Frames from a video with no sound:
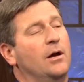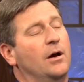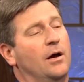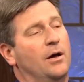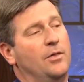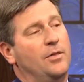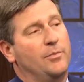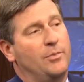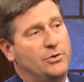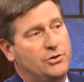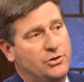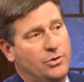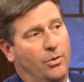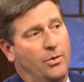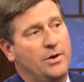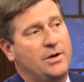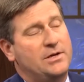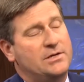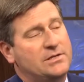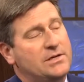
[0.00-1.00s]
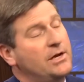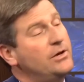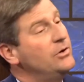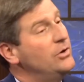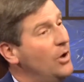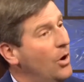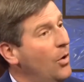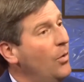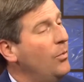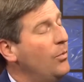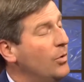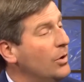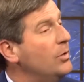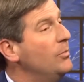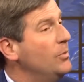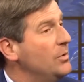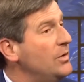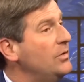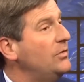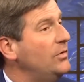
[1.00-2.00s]
The majority said, no,
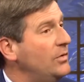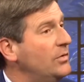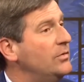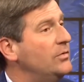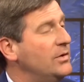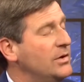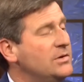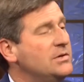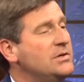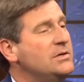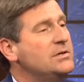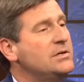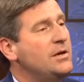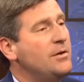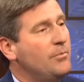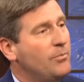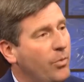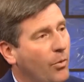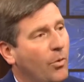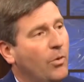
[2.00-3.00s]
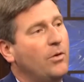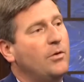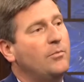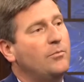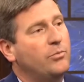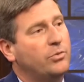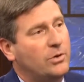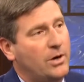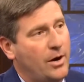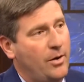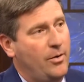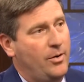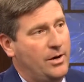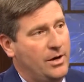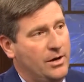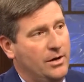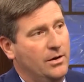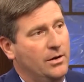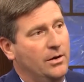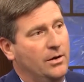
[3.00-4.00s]
this is an important
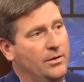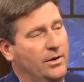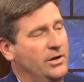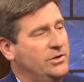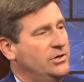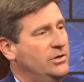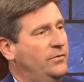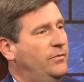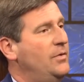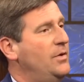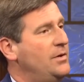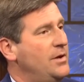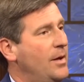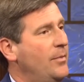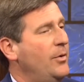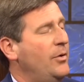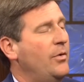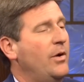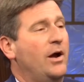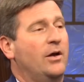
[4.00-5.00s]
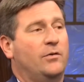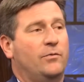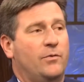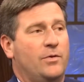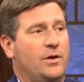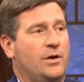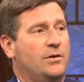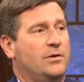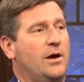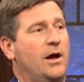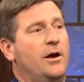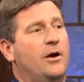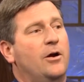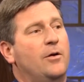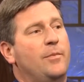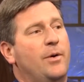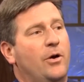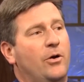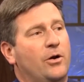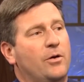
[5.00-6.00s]
priority, not just for the Democrats, for the entire
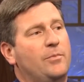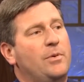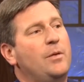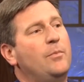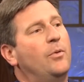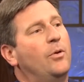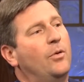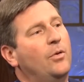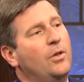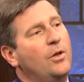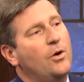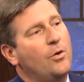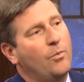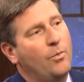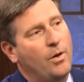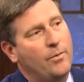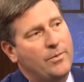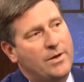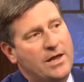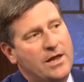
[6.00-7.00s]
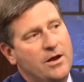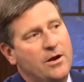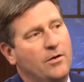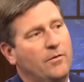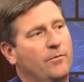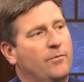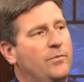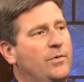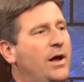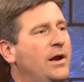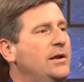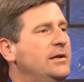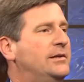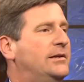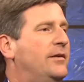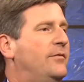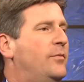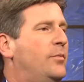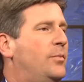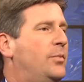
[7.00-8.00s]
American people. When we hear
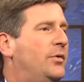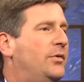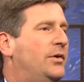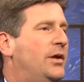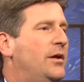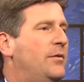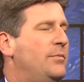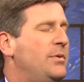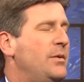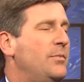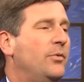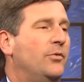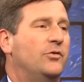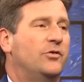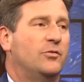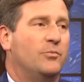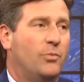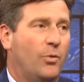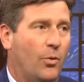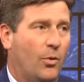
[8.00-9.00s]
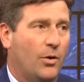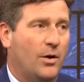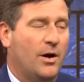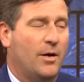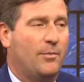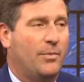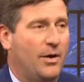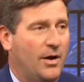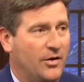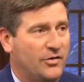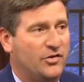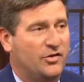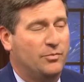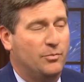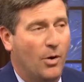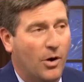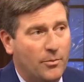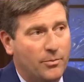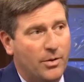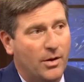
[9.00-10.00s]
97% of people support a
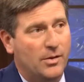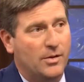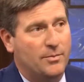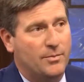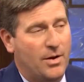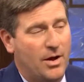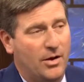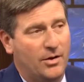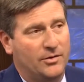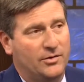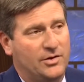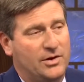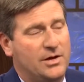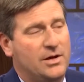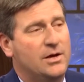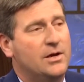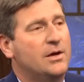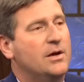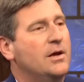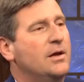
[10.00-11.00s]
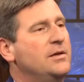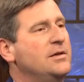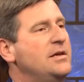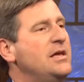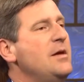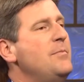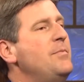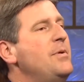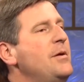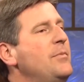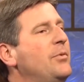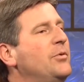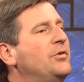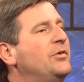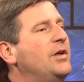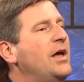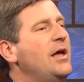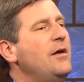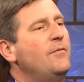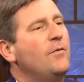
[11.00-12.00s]
smart public policy to keep people
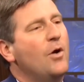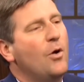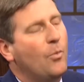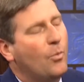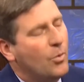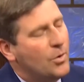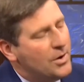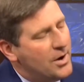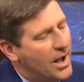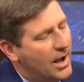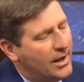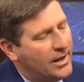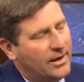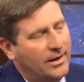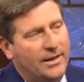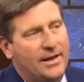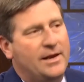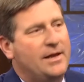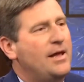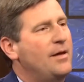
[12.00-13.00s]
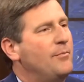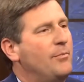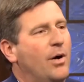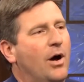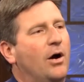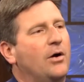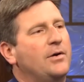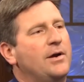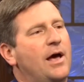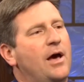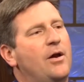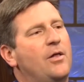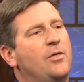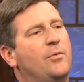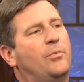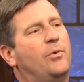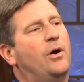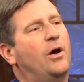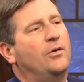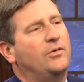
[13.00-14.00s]
safe, we're not going to let it get bogged down in
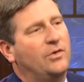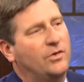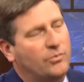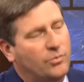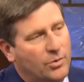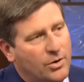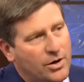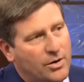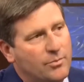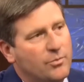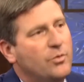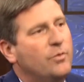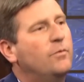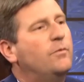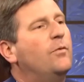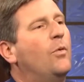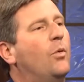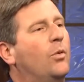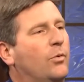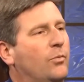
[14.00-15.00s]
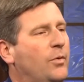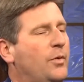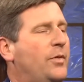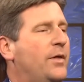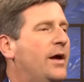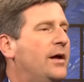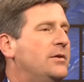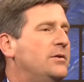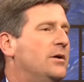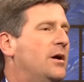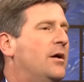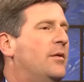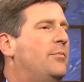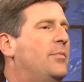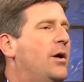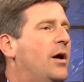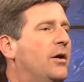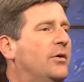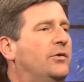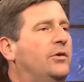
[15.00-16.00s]
the process. We're going to move forward with that
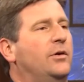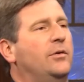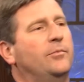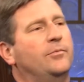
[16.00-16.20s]
policy.